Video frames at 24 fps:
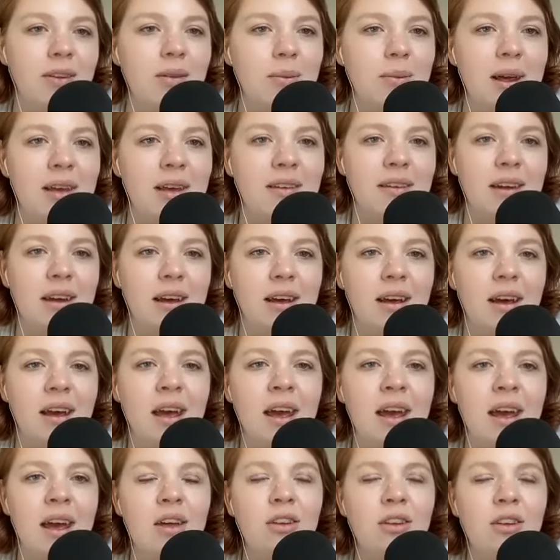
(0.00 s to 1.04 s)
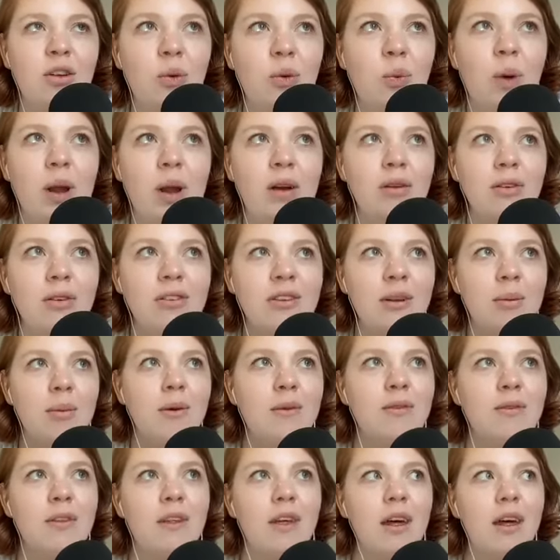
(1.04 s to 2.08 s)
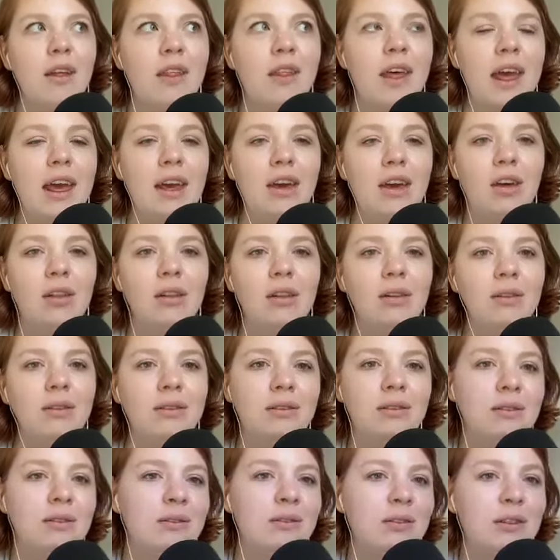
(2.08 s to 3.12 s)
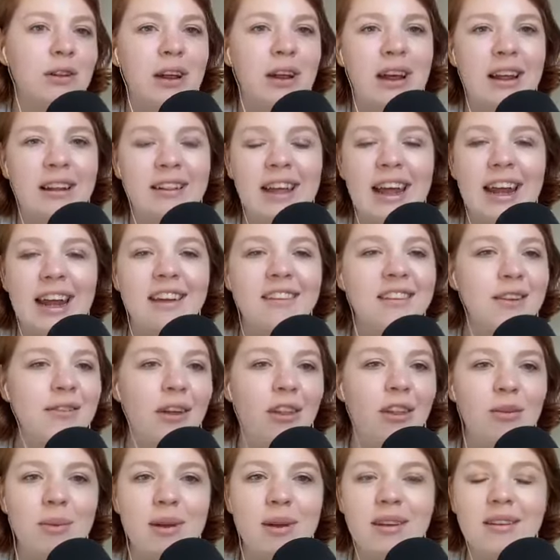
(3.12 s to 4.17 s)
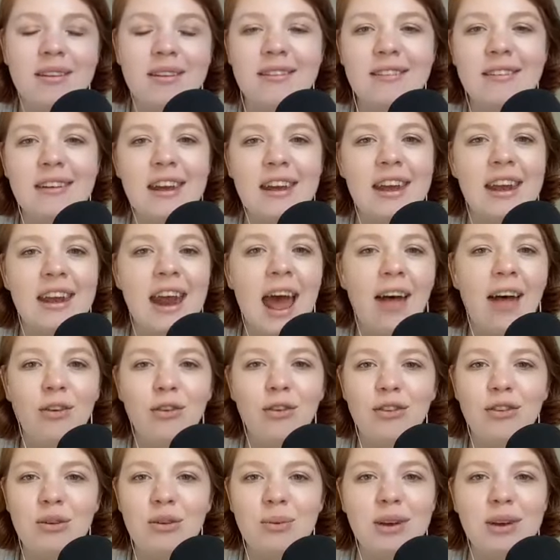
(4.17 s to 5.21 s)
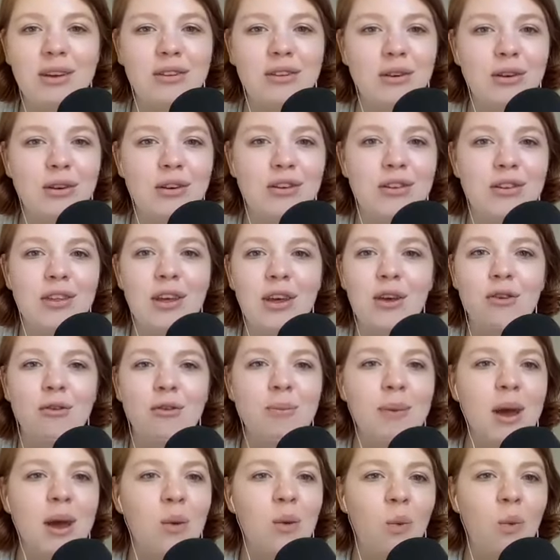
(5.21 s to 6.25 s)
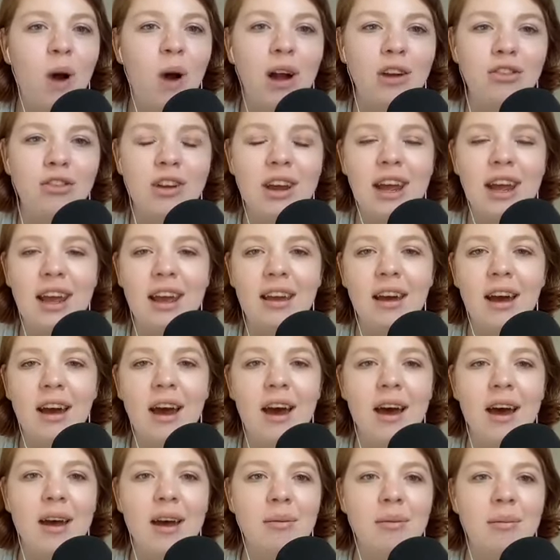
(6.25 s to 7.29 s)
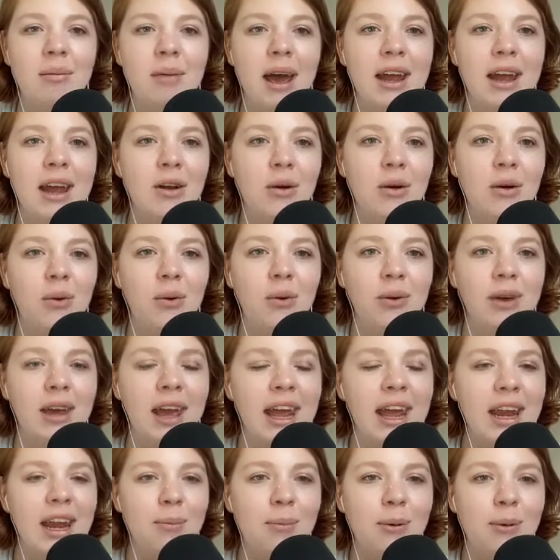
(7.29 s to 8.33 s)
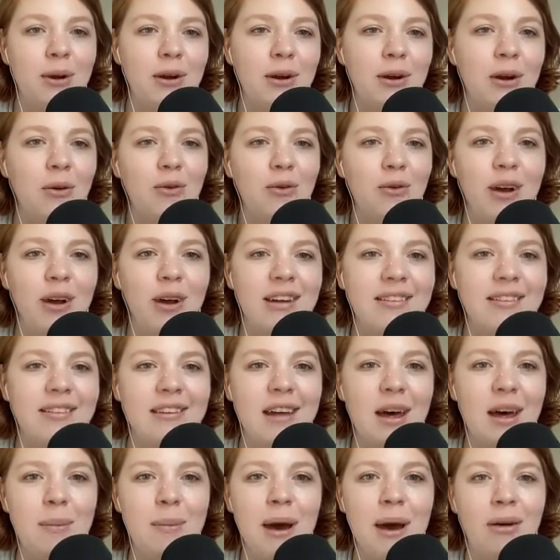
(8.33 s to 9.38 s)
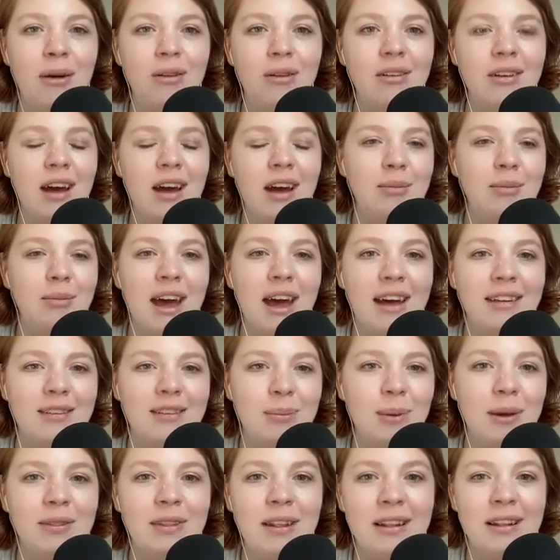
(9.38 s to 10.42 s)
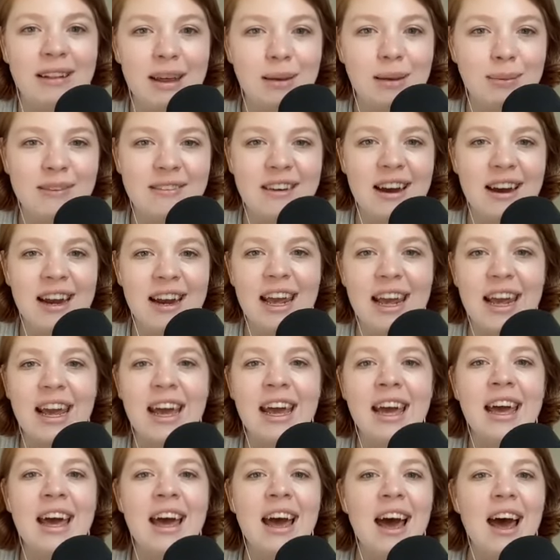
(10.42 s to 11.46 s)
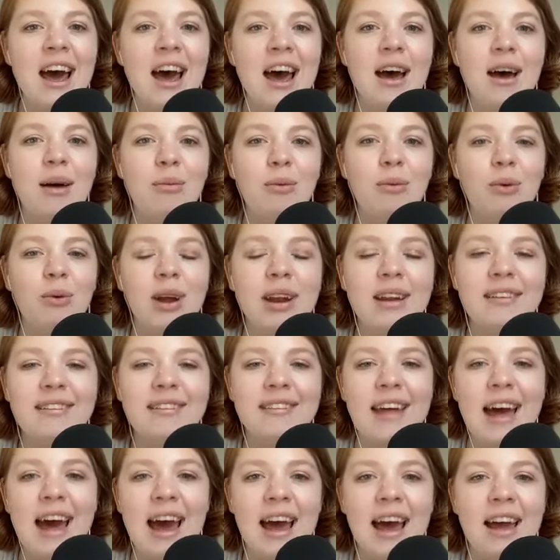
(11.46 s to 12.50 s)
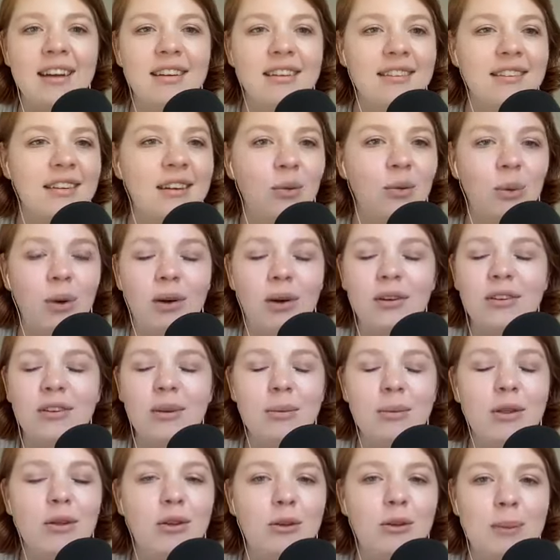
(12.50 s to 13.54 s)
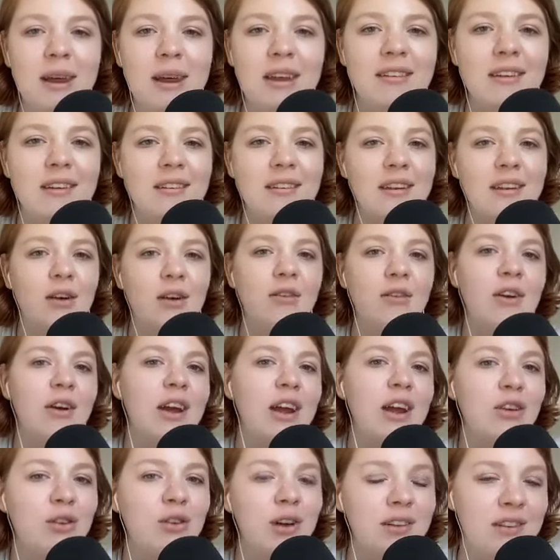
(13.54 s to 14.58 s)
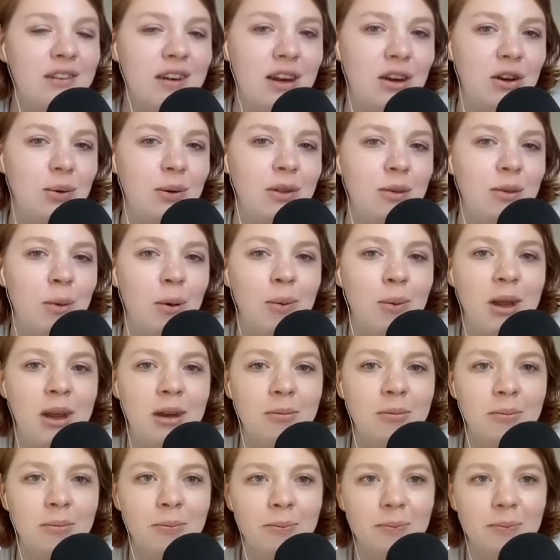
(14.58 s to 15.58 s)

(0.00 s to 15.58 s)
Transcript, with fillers: That's amazing. So, what are some of the like l- latest developments in allergy research that you've been watching? Um, I know Katie put a note for us about um, to ask about the LEAP study. Um, what is that? What are some of those pieces that are very interesting to you at the moment?